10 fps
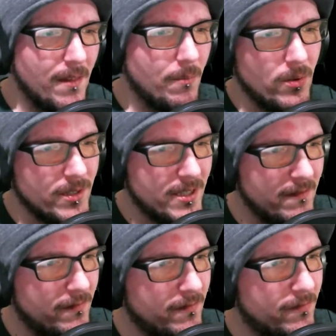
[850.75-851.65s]

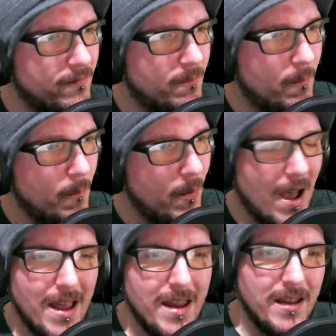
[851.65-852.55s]
impulsive
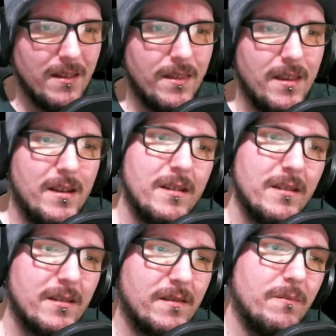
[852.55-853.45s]
buying things,